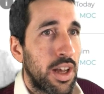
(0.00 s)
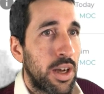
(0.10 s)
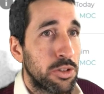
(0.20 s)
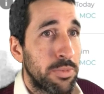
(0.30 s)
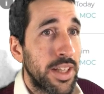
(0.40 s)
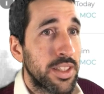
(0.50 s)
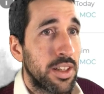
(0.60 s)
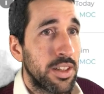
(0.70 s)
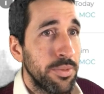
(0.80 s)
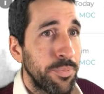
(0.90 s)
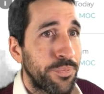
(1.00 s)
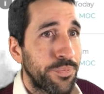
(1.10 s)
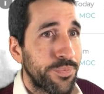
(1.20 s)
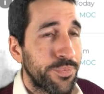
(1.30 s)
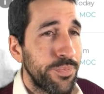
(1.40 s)
automatically,
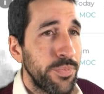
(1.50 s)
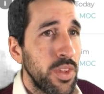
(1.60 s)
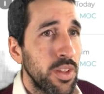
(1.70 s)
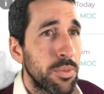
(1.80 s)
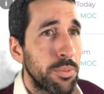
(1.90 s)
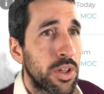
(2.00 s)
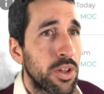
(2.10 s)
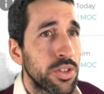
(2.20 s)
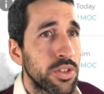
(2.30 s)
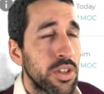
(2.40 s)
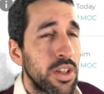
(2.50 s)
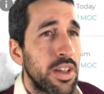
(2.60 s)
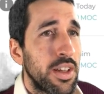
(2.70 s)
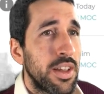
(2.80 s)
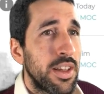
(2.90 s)
because
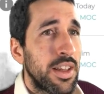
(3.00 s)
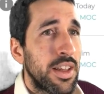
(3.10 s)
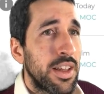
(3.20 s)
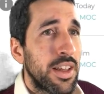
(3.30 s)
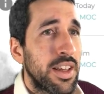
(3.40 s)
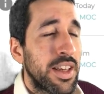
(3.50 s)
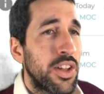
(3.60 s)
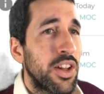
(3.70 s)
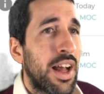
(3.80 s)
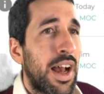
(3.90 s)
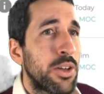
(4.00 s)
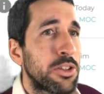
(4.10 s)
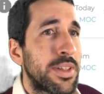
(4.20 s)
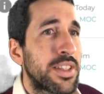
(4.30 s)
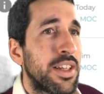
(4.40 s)
it'll
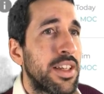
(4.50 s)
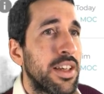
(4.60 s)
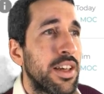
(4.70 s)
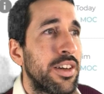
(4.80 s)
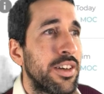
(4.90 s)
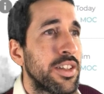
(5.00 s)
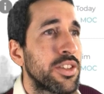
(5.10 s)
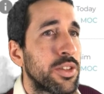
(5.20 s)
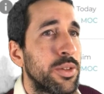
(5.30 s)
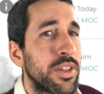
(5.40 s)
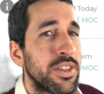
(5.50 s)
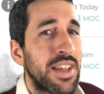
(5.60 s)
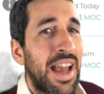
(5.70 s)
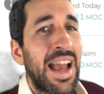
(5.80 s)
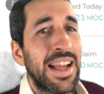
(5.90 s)
automatically earn as token
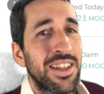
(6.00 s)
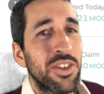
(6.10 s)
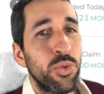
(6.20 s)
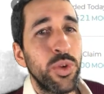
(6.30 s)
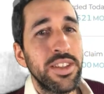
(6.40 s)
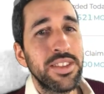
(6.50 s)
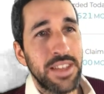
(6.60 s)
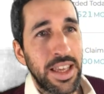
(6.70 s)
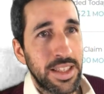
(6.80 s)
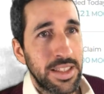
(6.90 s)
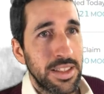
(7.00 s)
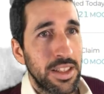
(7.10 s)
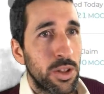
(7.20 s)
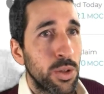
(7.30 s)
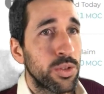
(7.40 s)
and restake
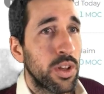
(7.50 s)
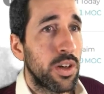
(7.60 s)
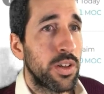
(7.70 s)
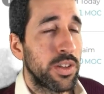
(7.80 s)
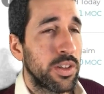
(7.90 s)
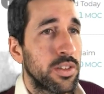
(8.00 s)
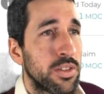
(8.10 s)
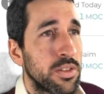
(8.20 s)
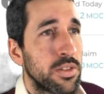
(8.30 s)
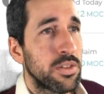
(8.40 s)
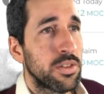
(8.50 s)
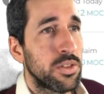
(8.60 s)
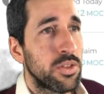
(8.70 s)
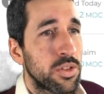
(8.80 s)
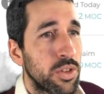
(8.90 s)
those earnings.
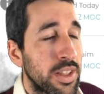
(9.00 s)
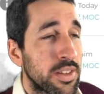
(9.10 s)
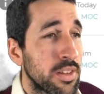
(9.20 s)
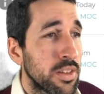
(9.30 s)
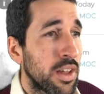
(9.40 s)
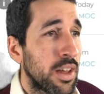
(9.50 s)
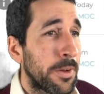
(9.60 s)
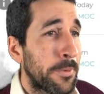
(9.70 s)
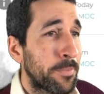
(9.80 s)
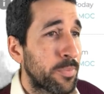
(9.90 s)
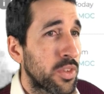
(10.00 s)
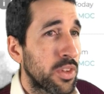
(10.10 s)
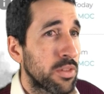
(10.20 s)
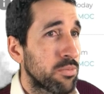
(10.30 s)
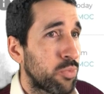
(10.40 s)
So that's
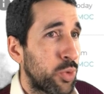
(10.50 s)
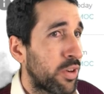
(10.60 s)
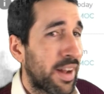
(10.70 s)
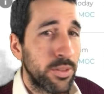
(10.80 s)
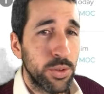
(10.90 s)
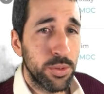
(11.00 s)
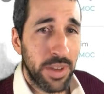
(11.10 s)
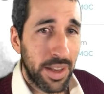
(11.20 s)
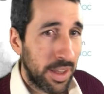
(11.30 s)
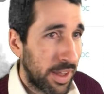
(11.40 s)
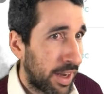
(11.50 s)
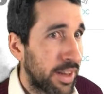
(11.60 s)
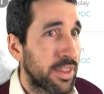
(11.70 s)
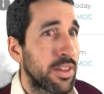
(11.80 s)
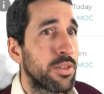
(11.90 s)
we don't have to do
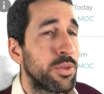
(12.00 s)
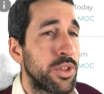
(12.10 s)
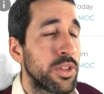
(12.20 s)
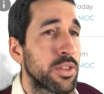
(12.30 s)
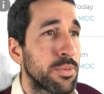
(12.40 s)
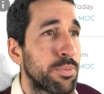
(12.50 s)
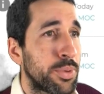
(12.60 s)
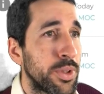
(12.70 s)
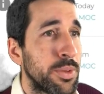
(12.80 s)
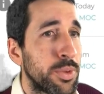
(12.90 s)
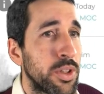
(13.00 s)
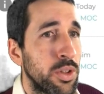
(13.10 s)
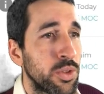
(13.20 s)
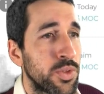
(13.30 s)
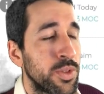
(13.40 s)
anything, which is pretty
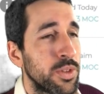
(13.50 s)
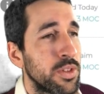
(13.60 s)
useful.